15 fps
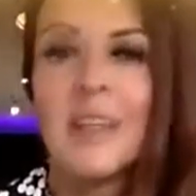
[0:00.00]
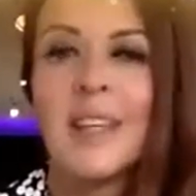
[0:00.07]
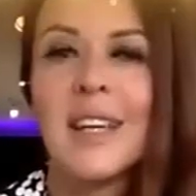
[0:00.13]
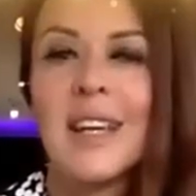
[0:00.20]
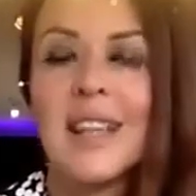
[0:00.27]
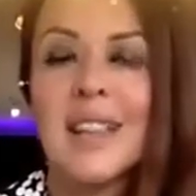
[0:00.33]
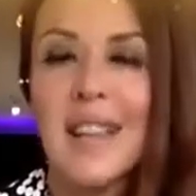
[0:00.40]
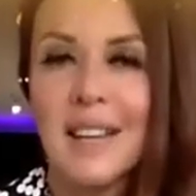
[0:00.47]

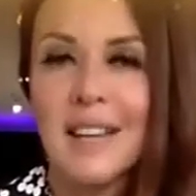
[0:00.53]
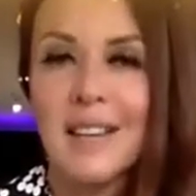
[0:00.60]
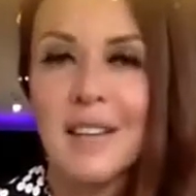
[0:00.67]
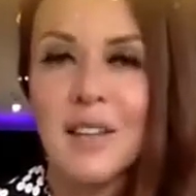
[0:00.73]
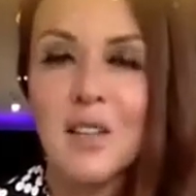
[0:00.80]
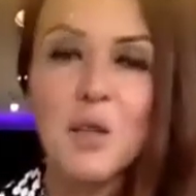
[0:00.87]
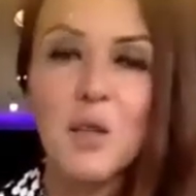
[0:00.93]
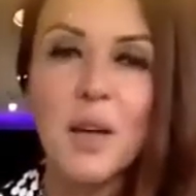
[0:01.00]
in that
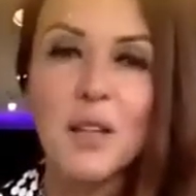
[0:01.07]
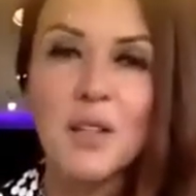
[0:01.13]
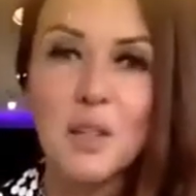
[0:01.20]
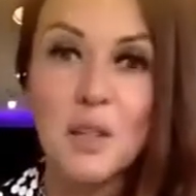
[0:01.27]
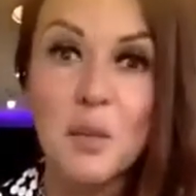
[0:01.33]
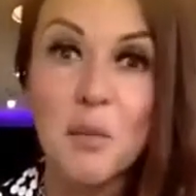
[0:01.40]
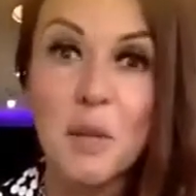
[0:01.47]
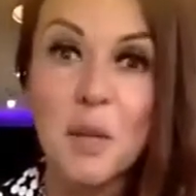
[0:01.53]
situation
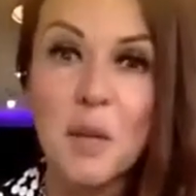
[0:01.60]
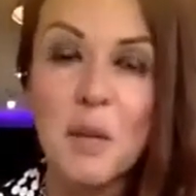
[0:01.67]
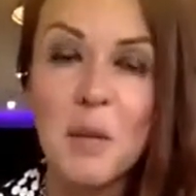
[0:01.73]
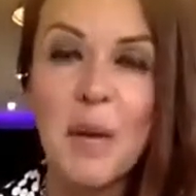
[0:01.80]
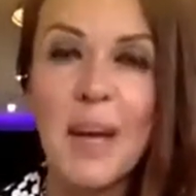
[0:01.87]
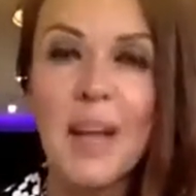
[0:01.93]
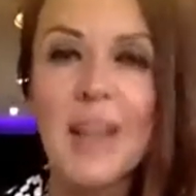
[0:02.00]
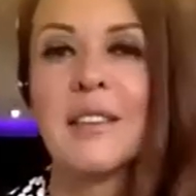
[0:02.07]
to bring you
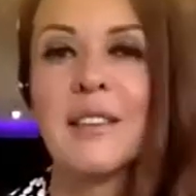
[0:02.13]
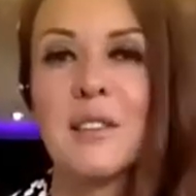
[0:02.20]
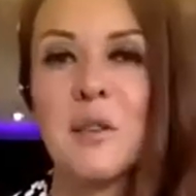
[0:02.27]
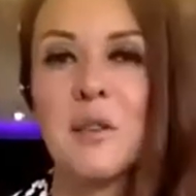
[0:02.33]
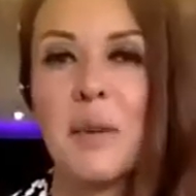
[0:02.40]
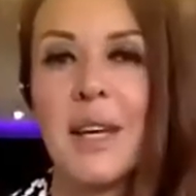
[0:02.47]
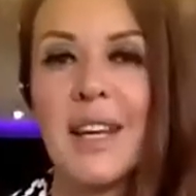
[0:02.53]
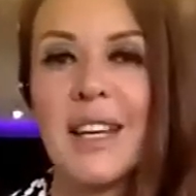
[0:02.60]
back to
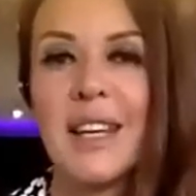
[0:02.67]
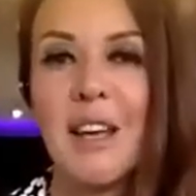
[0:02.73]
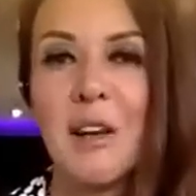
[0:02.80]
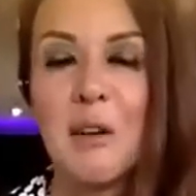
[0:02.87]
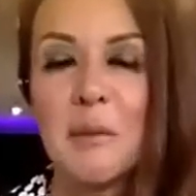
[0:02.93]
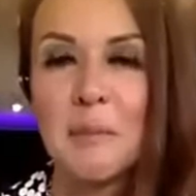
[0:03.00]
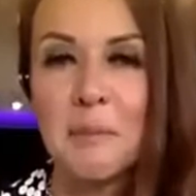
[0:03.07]
being you.